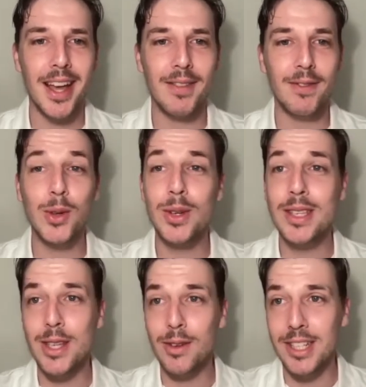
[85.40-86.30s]

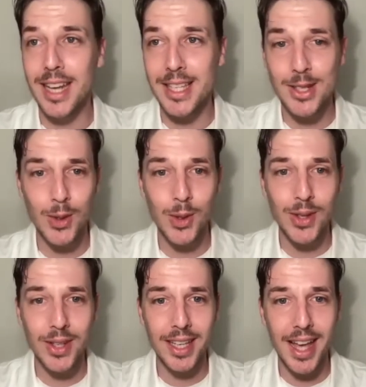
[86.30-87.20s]
Viewers of today's
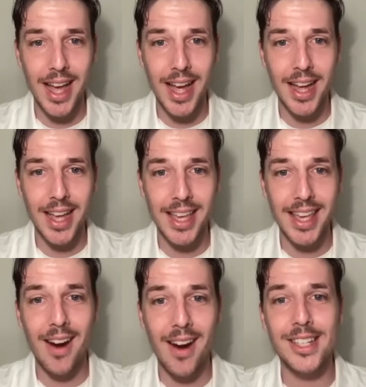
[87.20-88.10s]
talk are
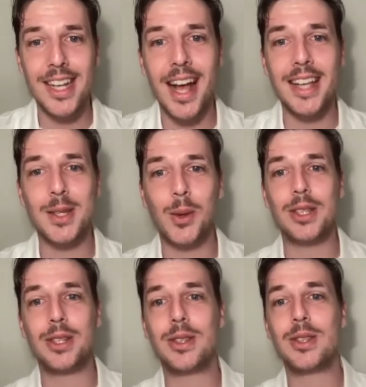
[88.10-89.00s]
encouraged to ask
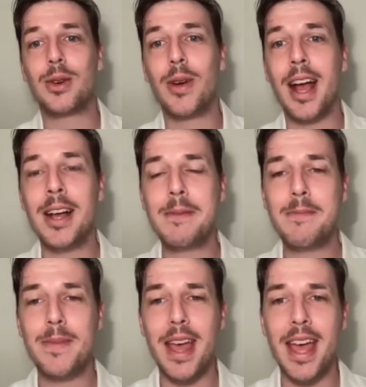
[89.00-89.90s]
questions throughout,
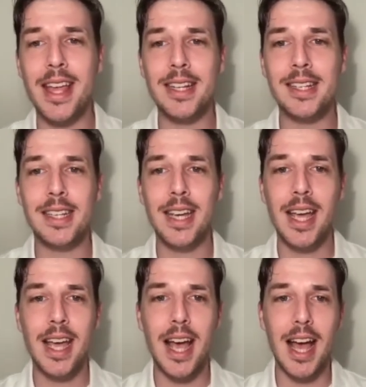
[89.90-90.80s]
and
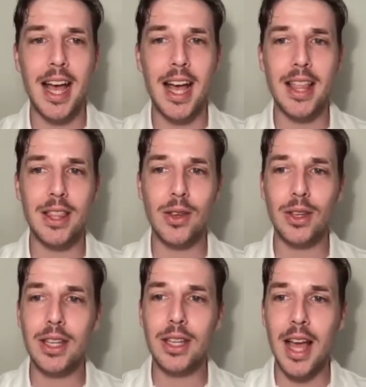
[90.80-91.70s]
you
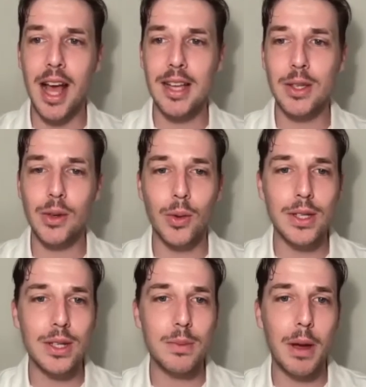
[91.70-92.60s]
can ask your
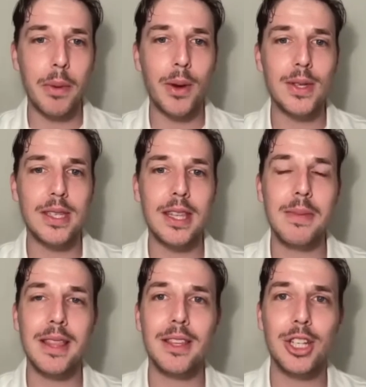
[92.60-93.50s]
questions by posting
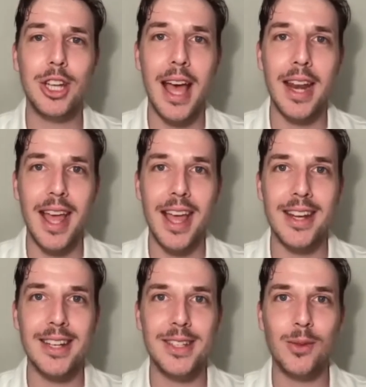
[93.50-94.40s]
them in the chat,
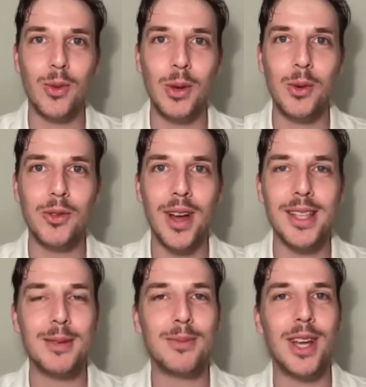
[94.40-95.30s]
and we will find
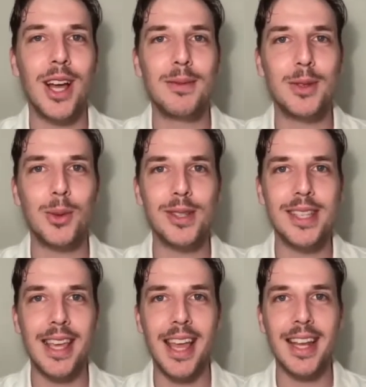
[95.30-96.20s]
some time towards
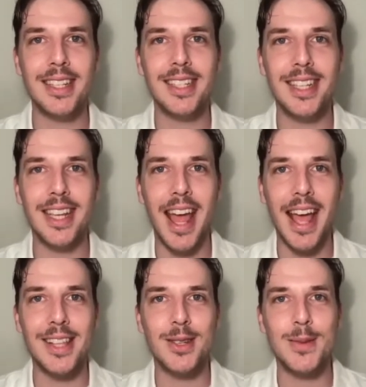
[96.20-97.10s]
the end to
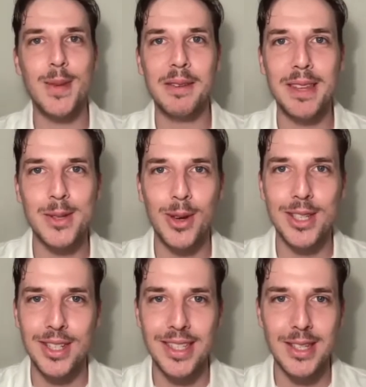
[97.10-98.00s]
answer as many of these
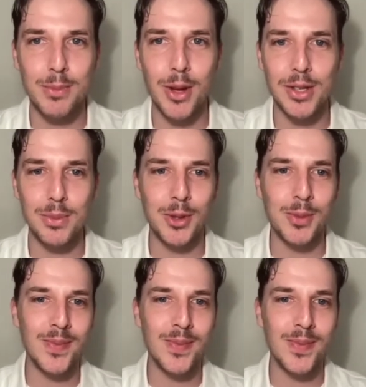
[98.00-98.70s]
questions as possible.